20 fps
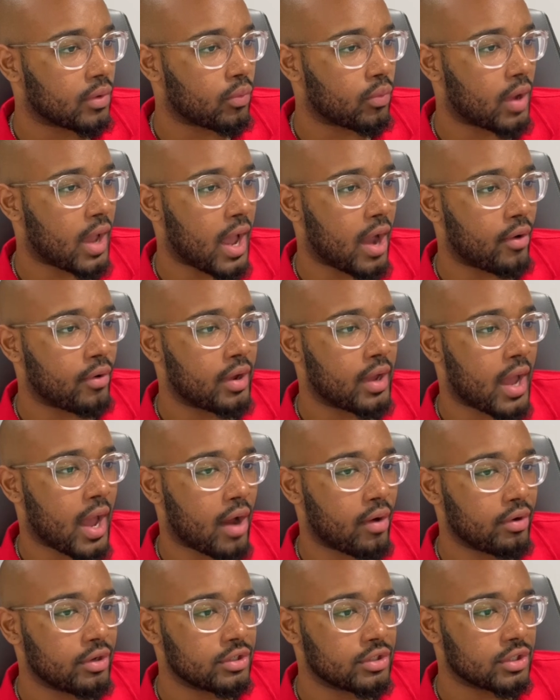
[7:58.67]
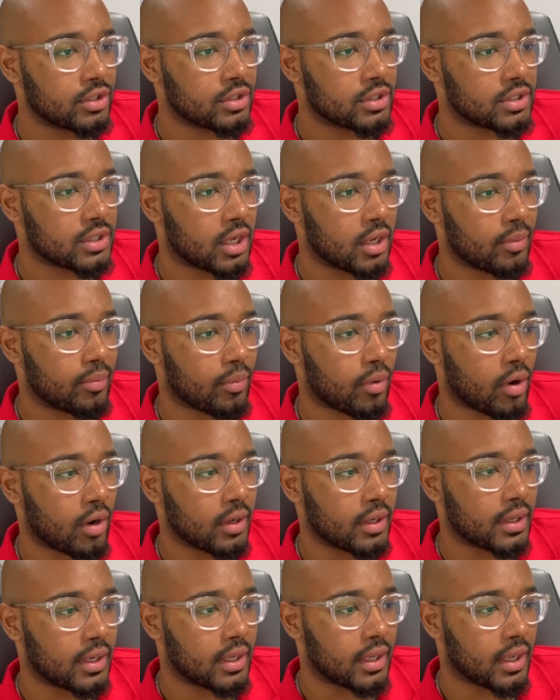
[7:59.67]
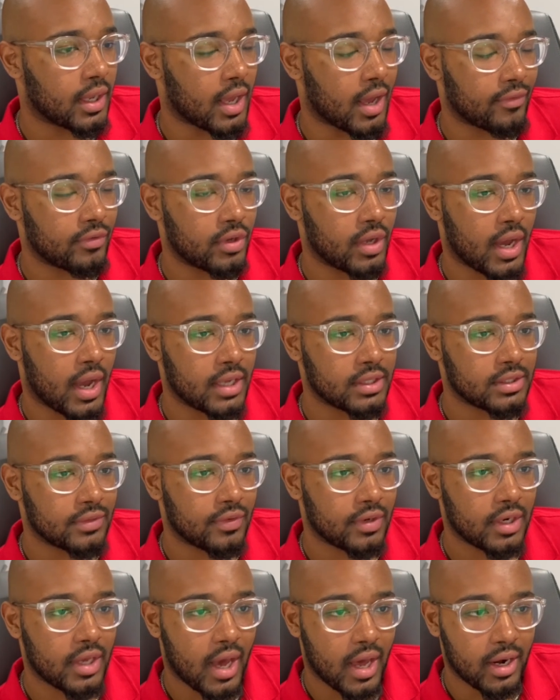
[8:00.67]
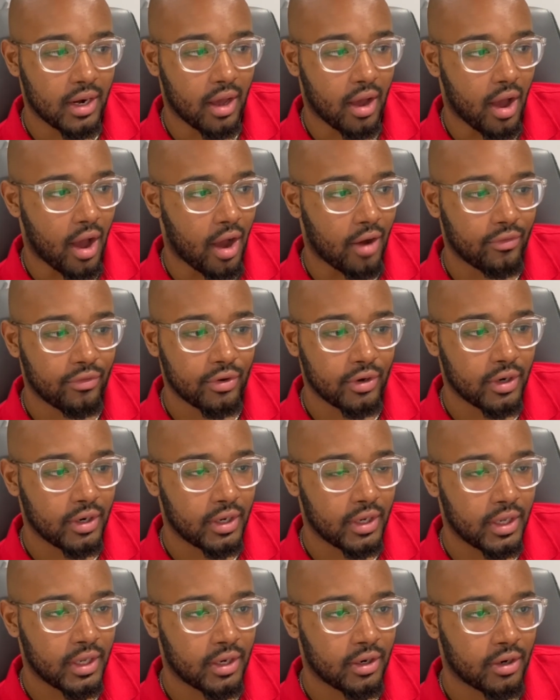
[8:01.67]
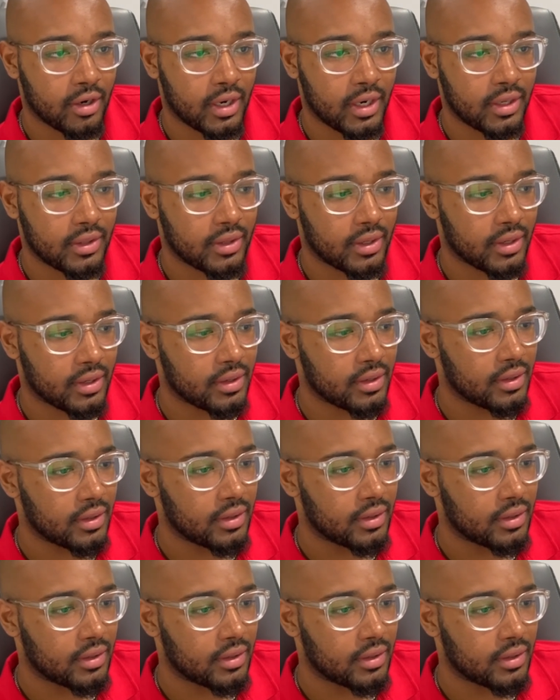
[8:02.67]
Well, how is your son marketing it? Have you guys even gotten an offer in or anything?